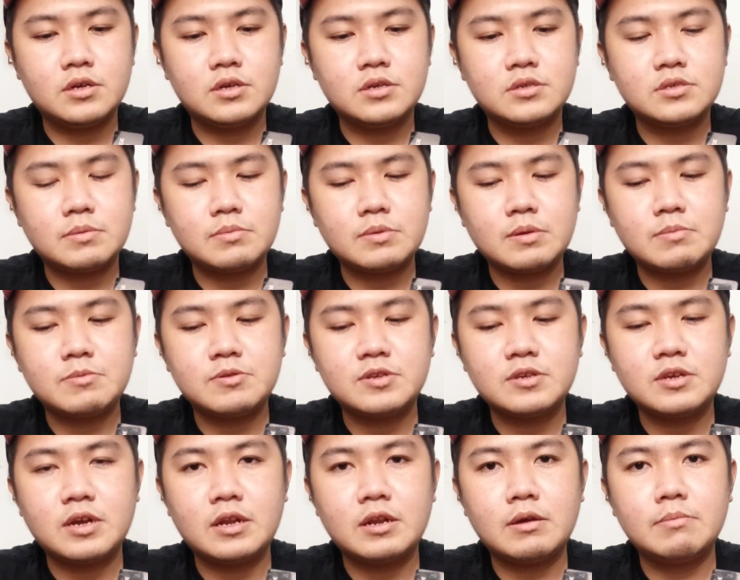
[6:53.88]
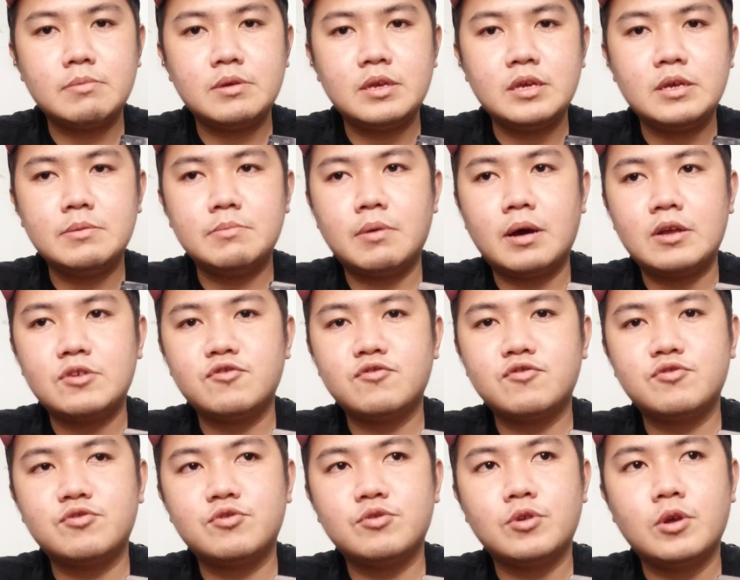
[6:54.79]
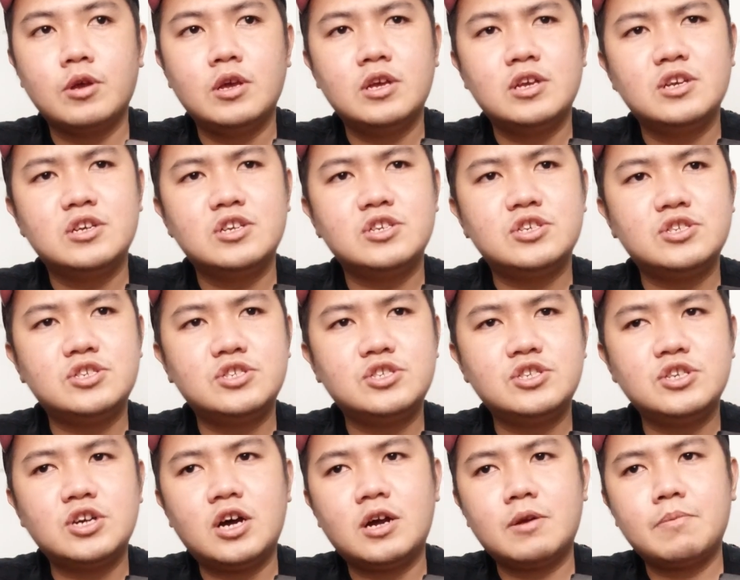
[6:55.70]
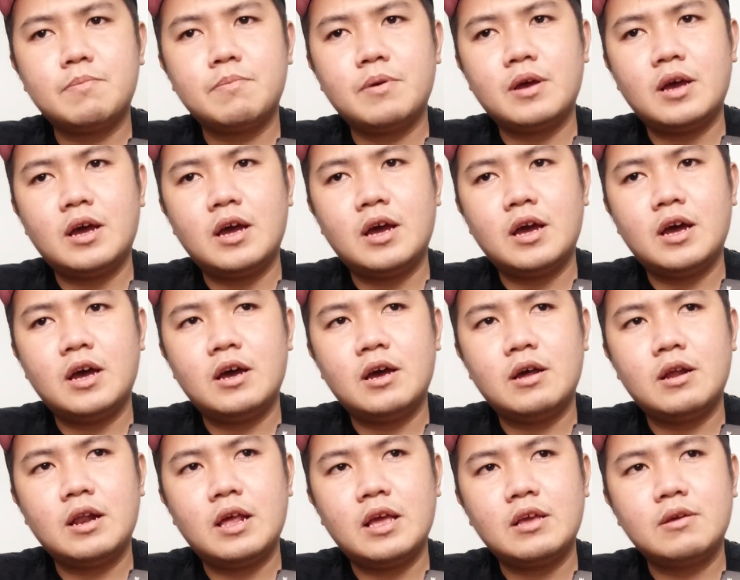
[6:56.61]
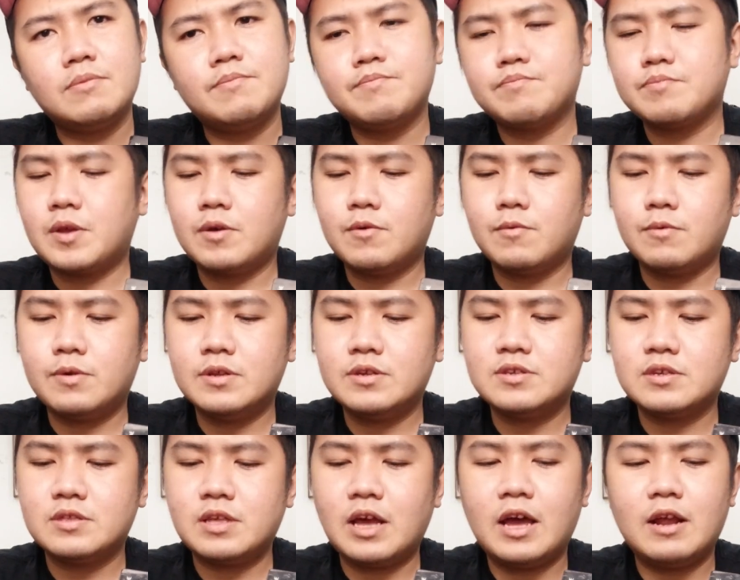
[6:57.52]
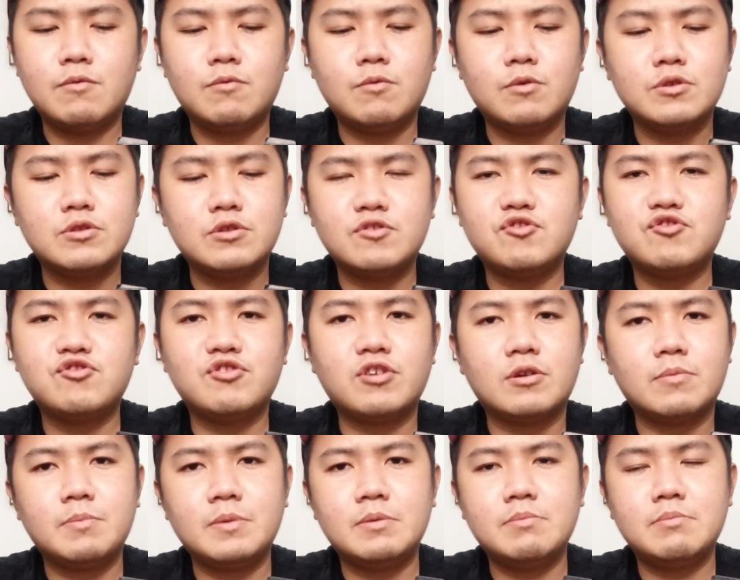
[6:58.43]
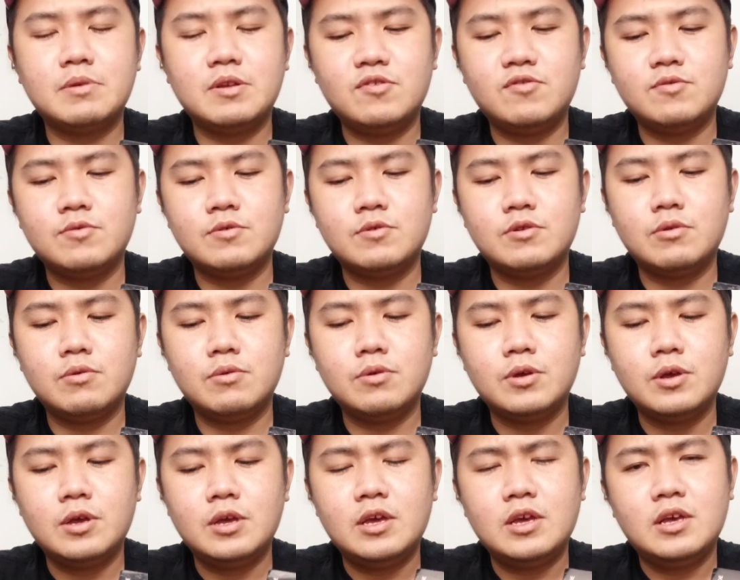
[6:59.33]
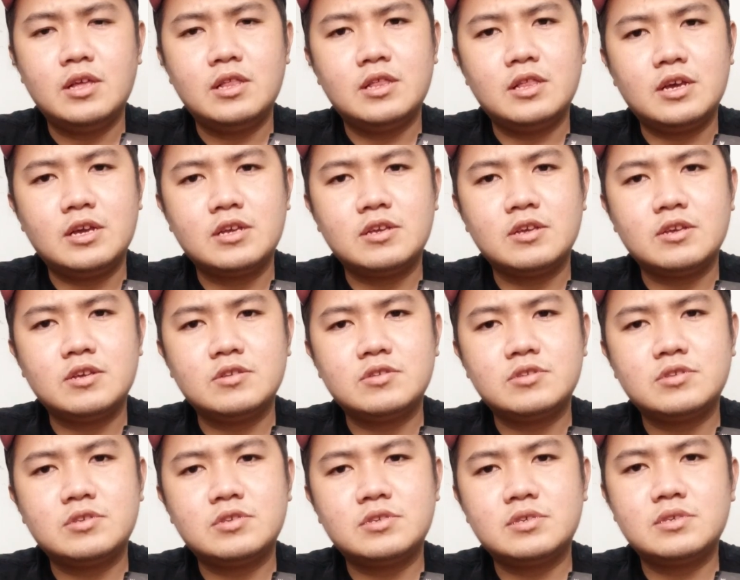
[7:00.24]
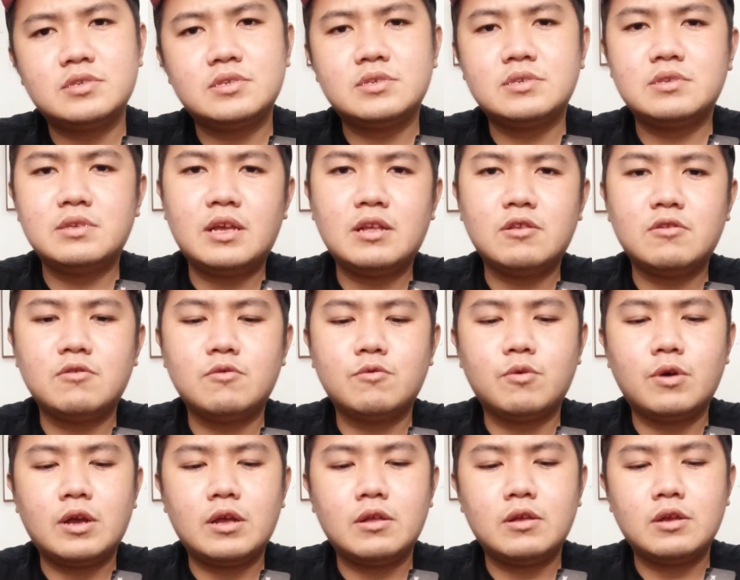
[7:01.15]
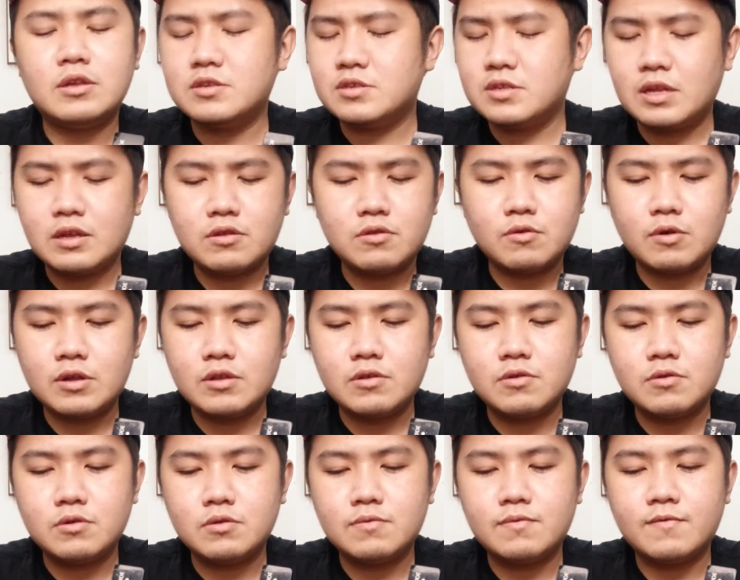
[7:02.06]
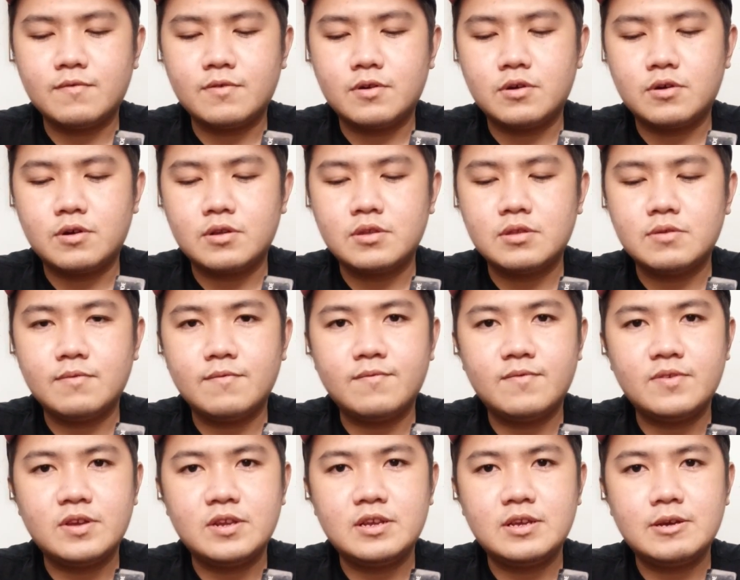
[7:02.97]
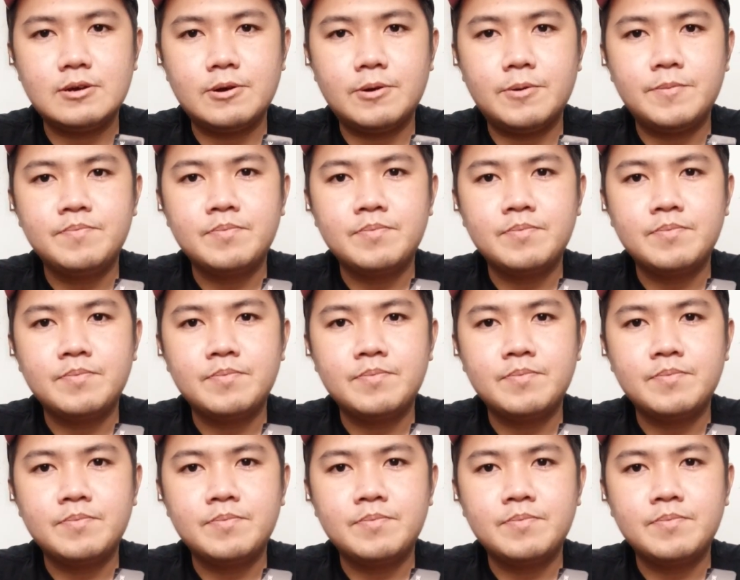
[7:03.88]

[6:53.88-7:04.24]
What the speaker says: sometimes it's gonna be much sharp, like unwanted sharp image, you know, like it's not quite good for video.